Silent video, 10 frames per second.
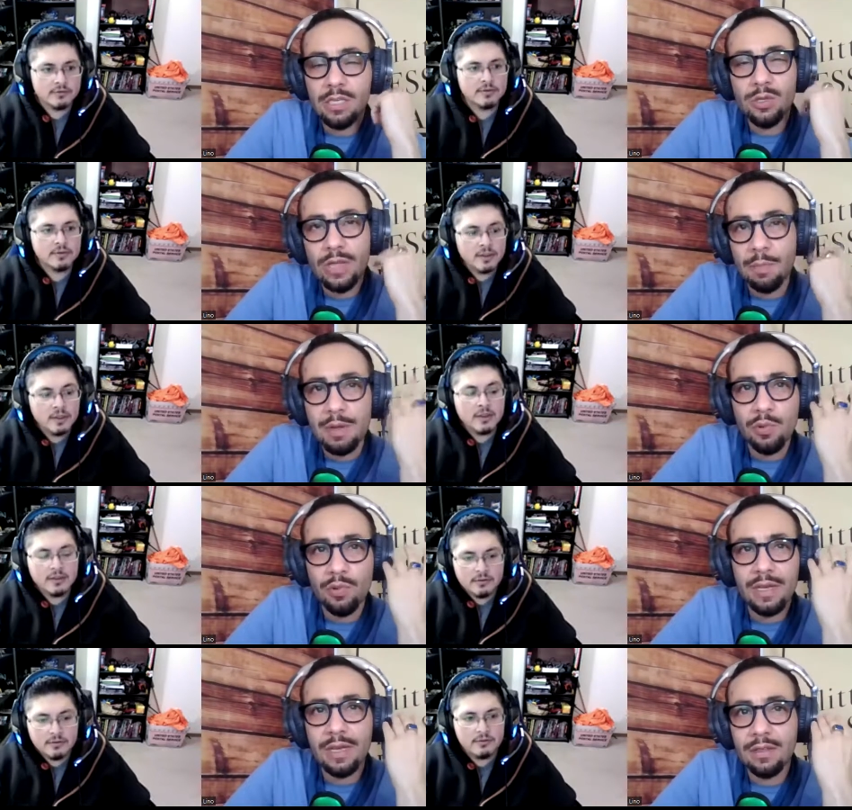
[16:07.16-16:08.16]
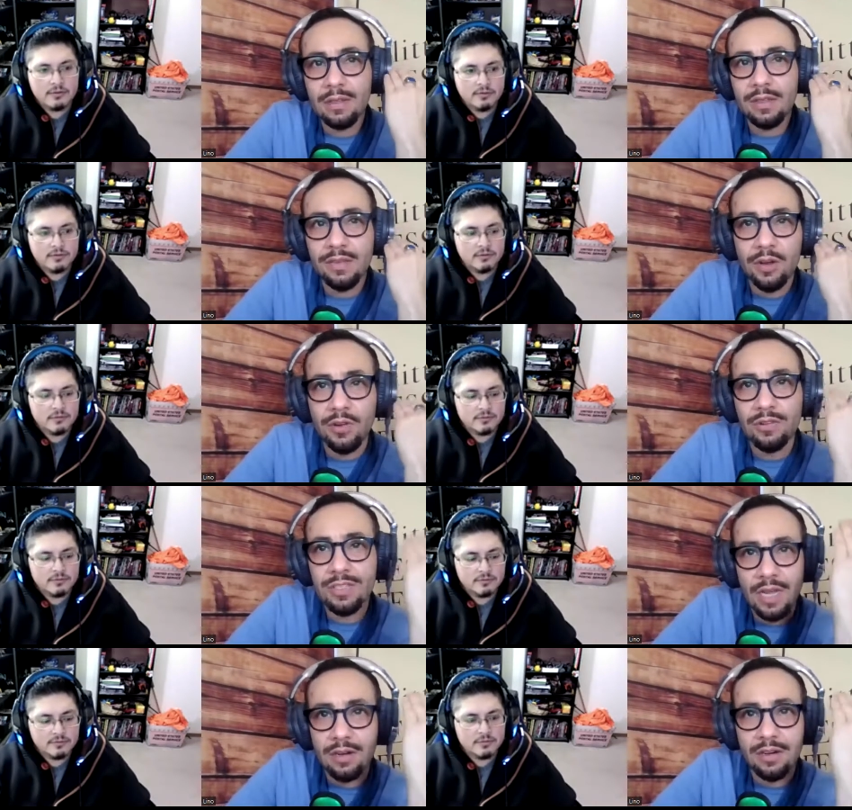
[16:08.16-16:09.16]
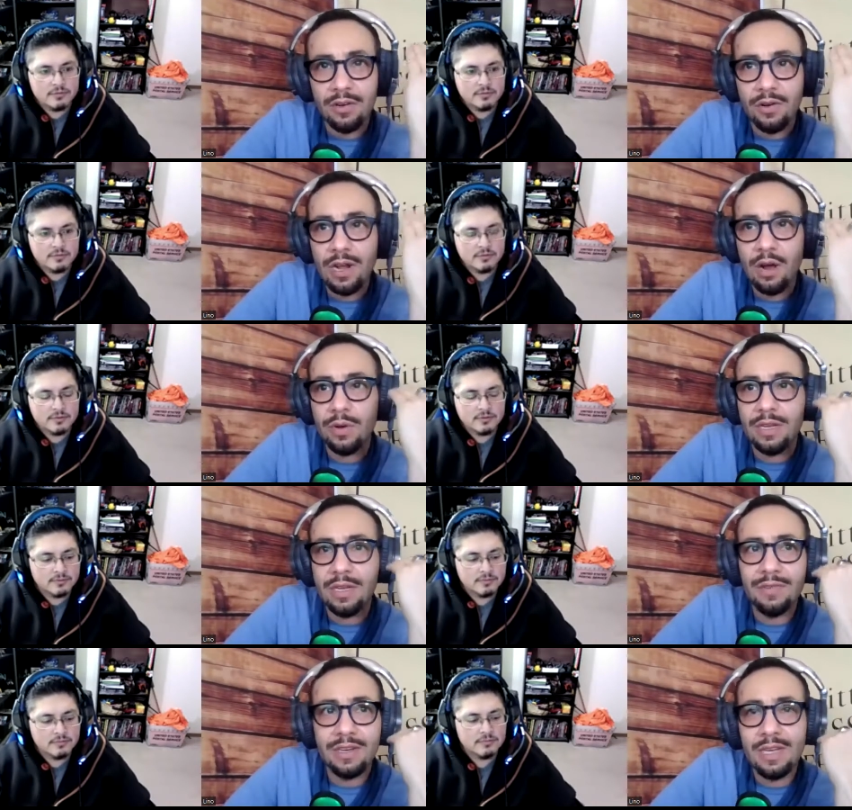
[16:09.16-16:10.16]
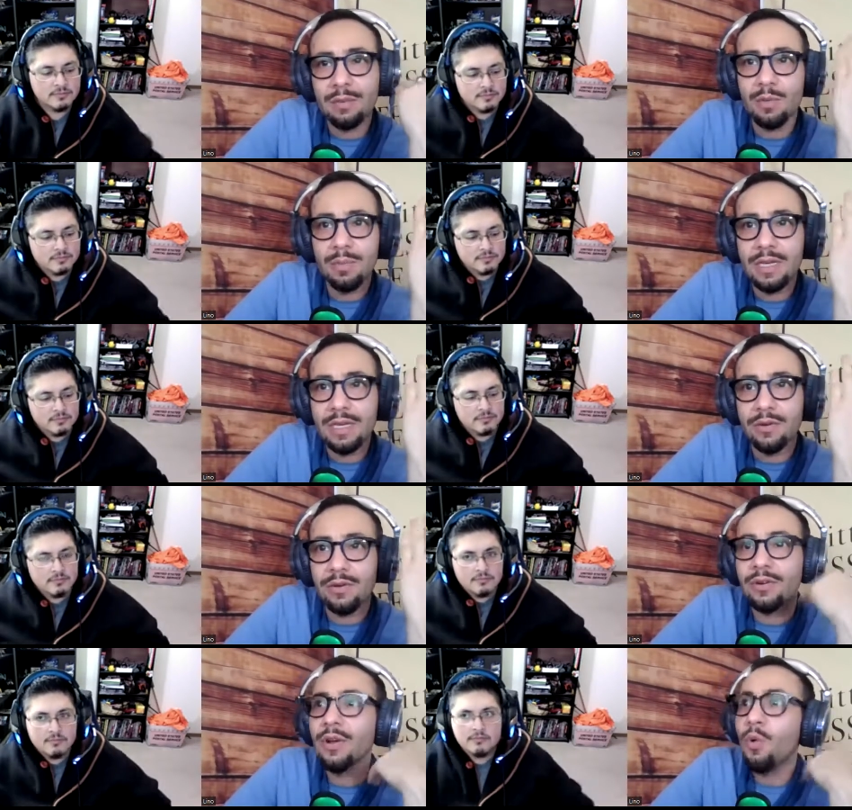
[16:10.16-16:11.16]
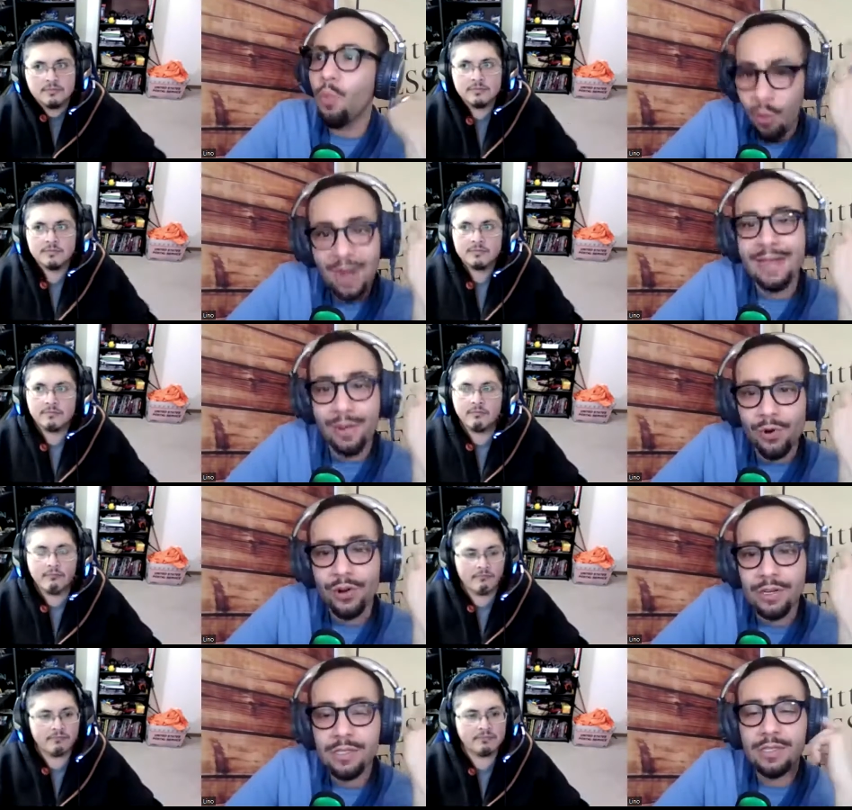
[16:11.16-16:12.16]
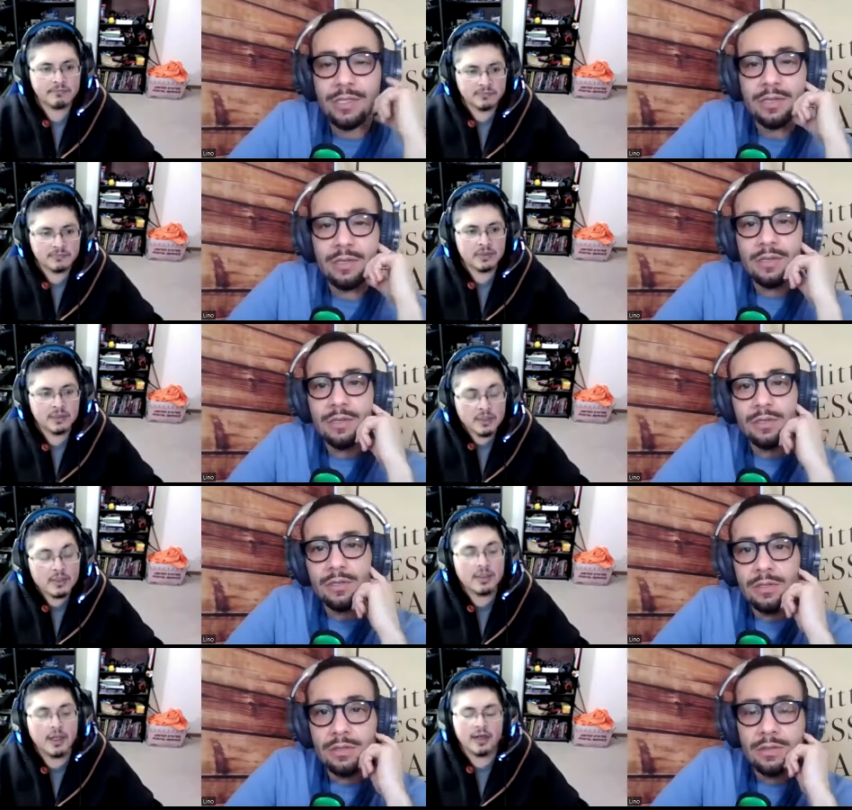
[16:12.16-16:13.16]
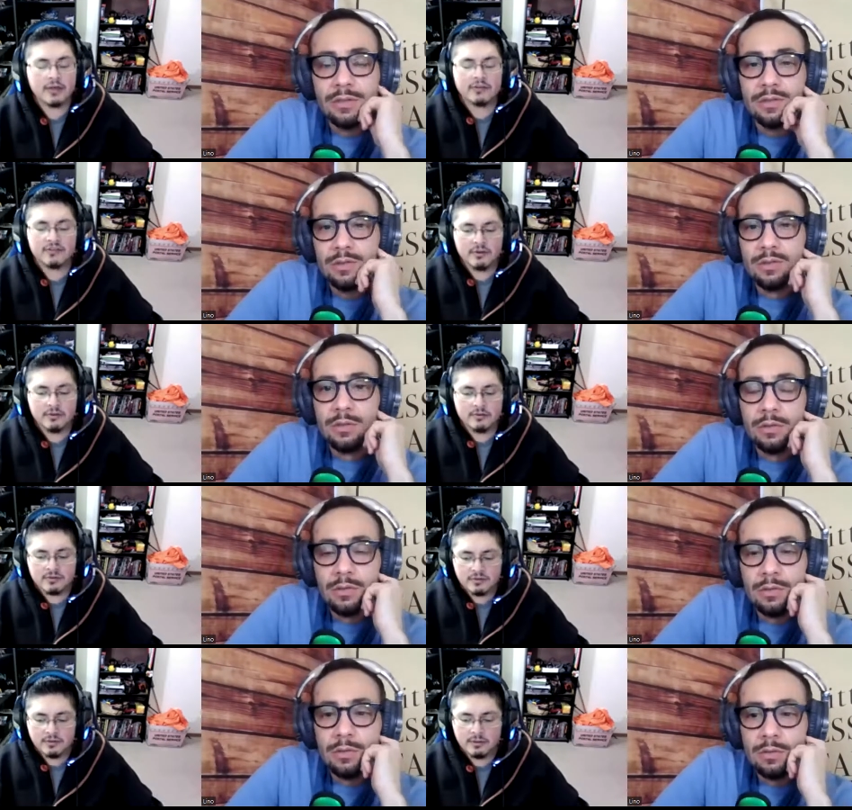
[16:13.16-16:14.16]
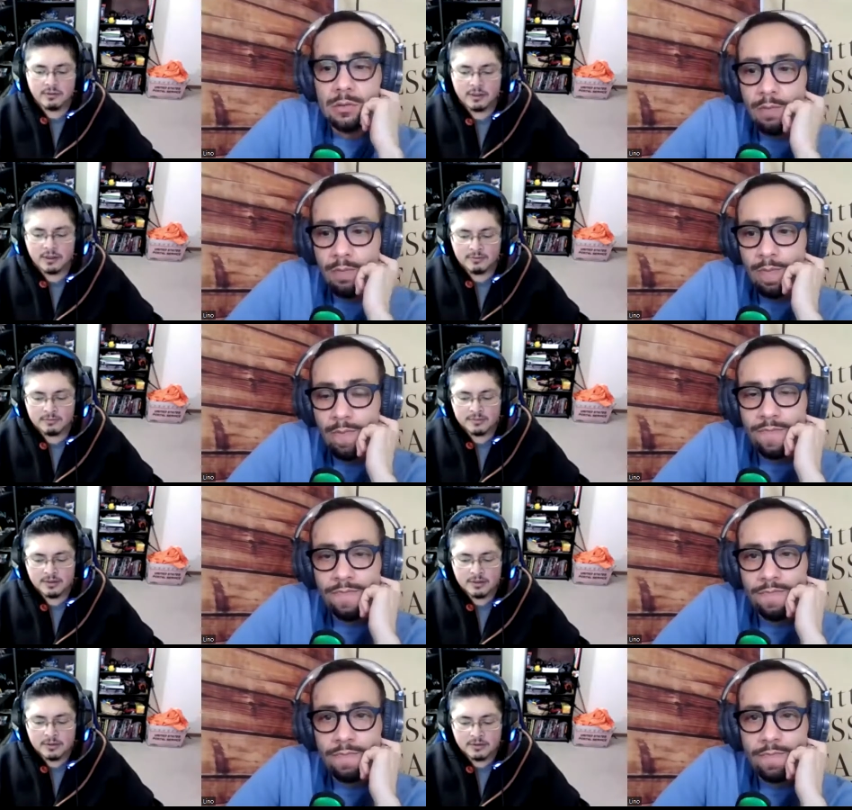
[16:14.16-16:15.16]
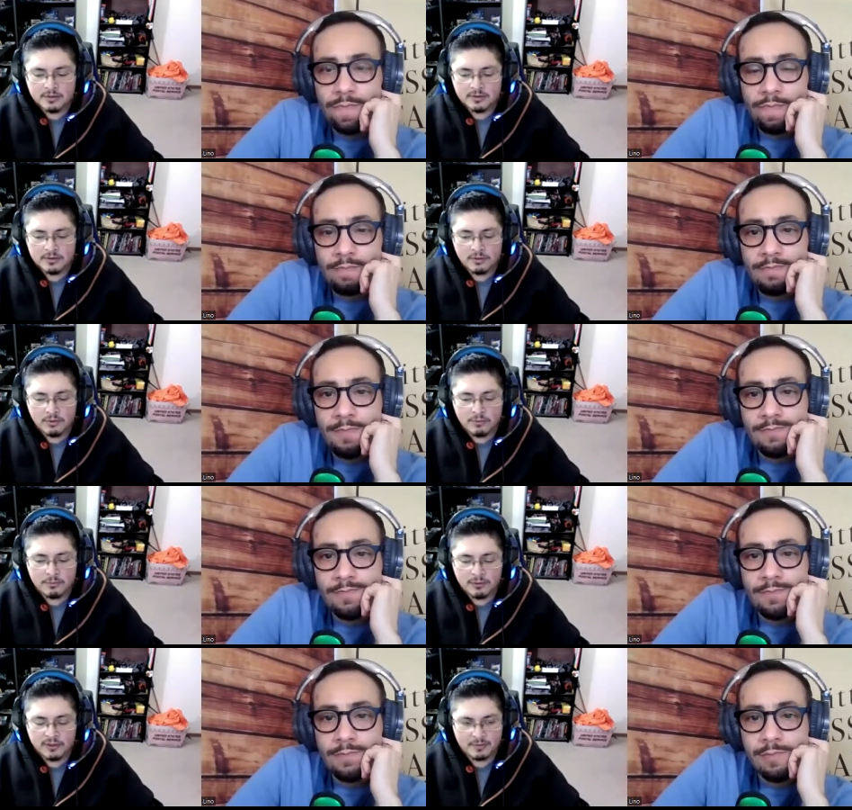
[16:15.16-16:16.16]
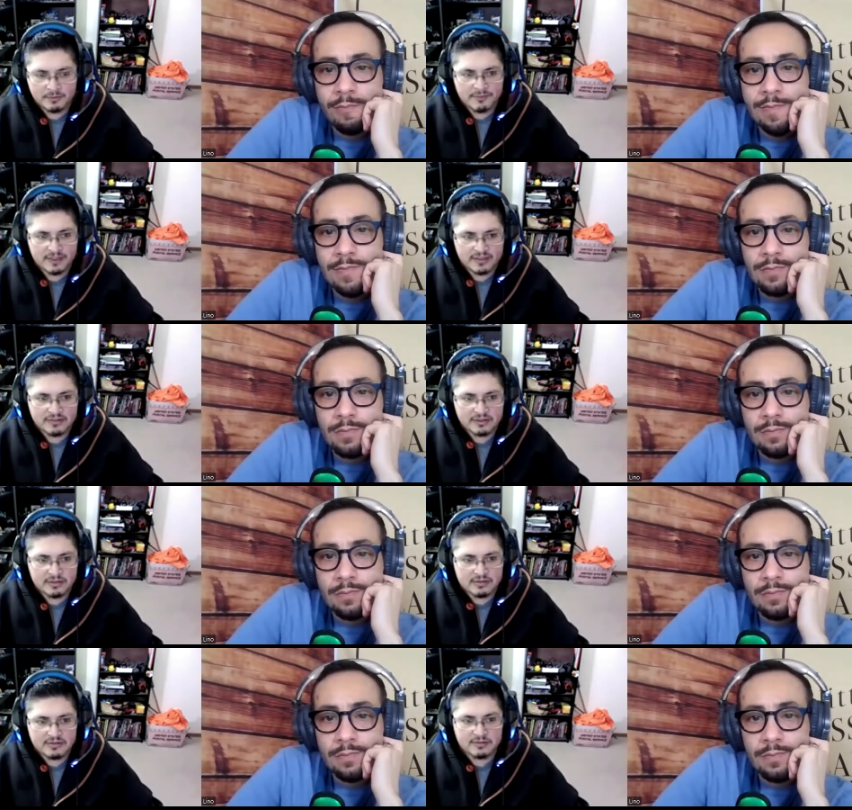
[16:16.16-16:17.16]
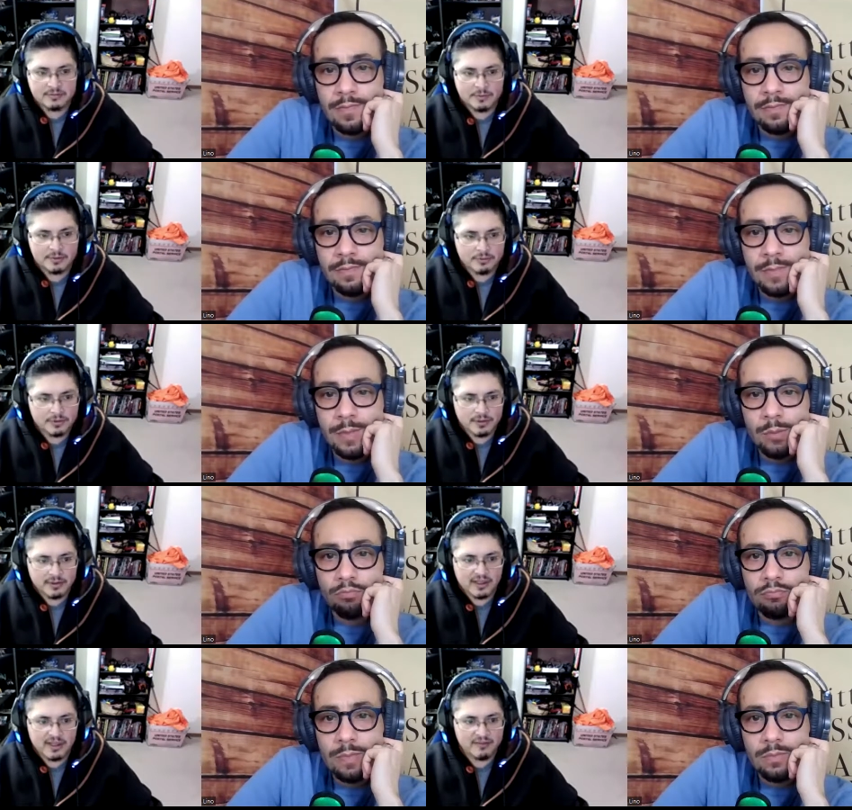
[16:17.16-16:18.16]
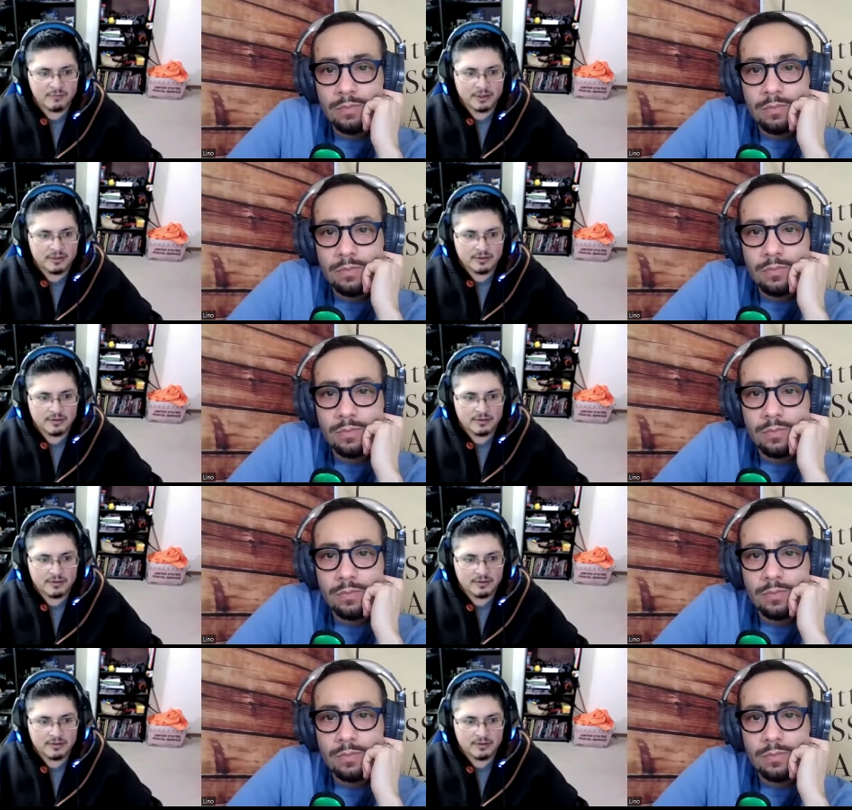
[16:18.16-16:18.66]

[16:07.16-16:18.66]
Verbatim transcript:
Speaker 1: just so that people get this understanding on how it even came to be or why it works?
Speaker 2: Yeah. So so um the whole point about fasting is to mimic what like cavemen and,